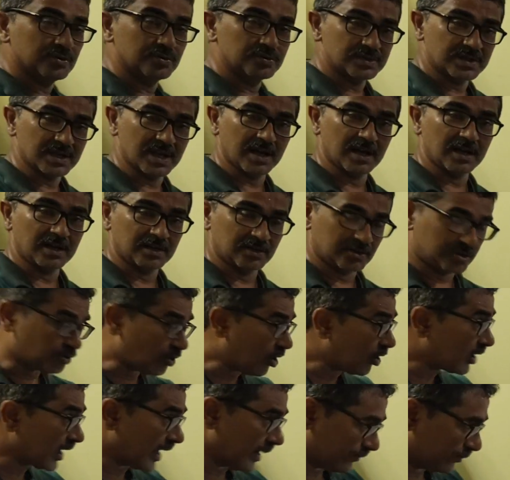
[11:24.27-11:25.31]
a
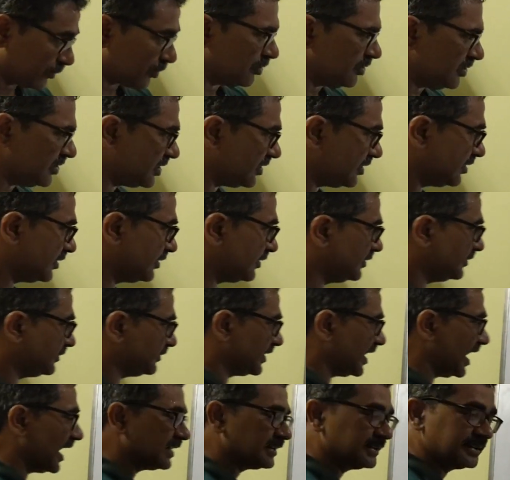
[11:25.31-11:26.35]
wrong approach,
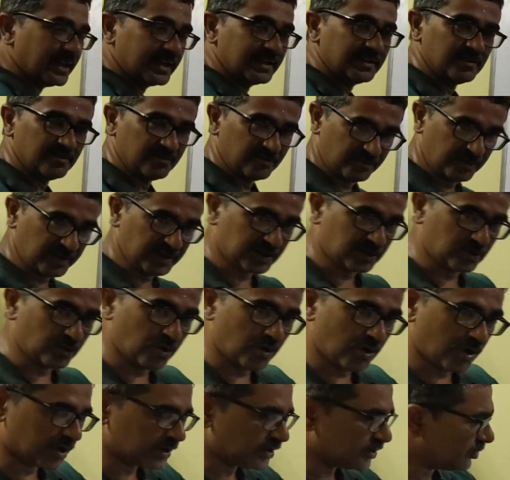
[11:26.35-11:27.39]
and then we'll go
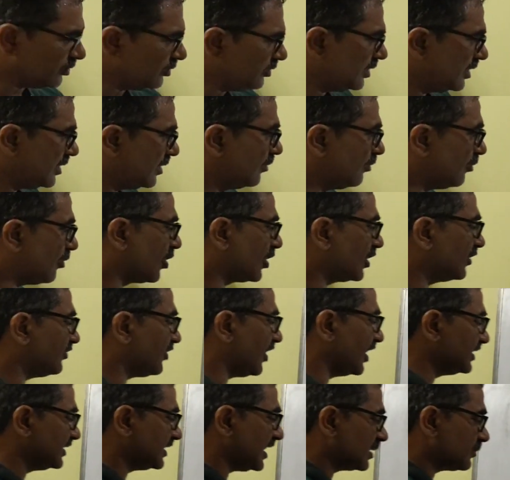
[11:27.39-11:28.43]
on to modify
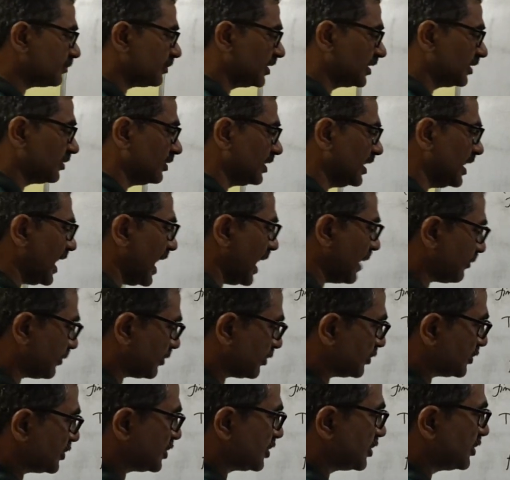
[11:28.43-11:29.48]
that particular
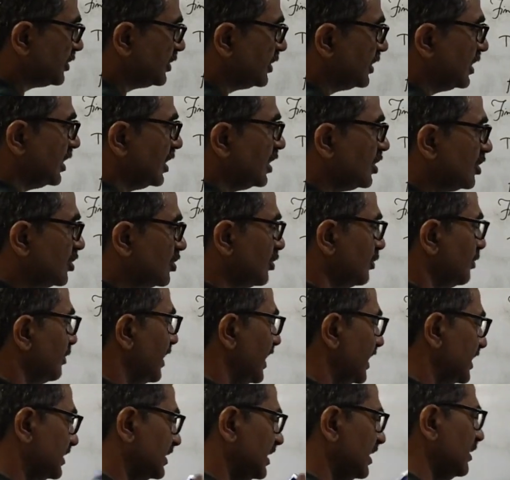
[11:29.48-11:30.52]
approach to
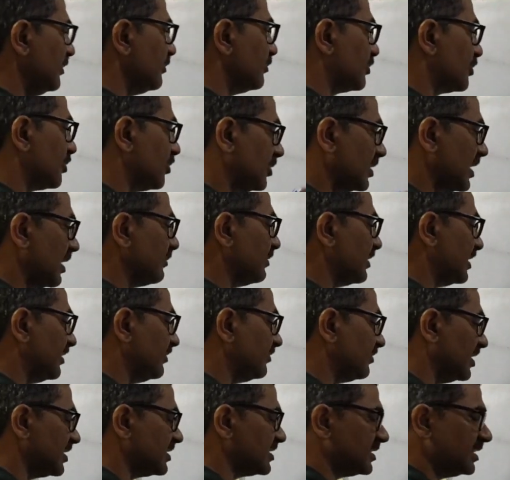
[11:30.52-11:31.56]
make the program give
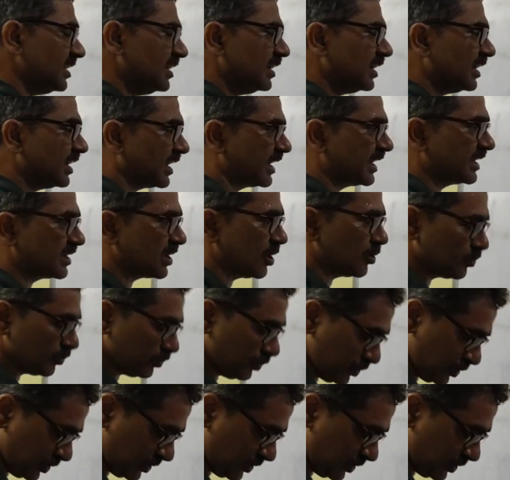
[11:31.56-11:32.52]
us the correct output.